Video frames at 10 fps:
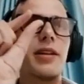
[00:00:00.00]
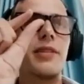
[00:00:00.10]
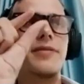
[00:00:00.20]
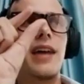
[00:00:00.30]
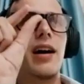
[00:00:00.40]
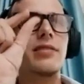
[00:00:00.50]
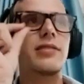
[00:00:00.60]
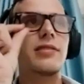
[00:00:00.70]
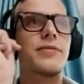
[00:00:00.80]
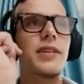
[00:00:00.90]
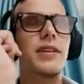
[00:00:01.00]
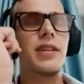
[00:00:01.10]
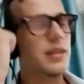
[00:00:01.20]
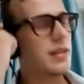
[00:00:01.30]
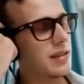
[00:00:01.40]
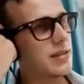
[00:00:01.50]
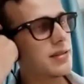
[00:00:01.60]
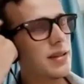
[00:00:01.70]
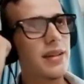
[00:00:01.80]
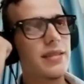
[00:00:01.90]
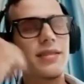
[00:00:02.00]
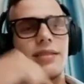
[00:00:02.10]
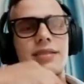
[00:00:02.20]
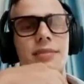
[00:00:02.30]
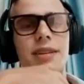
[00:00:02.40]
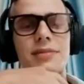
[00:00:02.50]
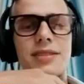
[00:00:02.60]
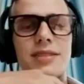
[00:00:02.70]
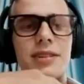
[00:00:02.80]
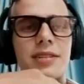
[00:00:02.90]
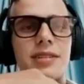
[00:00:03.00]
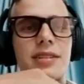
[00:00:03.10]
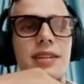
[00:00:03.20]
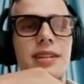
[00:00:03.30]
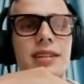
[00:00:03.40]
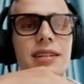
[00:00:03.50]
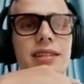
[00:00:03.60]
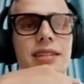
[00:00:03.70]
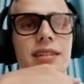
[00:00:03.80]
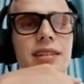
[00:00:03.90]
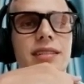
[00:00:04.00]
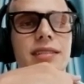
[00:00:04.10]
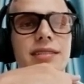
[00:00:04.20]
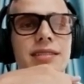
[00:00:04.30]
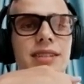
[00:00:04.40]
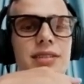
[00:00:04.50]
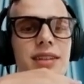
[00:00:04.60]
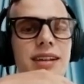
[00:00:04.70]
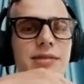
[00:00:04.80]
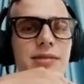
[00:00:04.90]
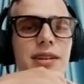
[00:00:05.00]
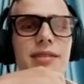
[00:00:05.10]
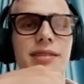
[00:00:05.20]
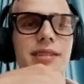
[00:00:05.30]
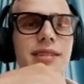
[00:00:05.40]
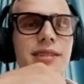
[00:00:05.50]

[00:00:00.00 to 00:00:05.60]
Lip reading: bit of doubt or fear, like it can sometimes destroy your success, whatever.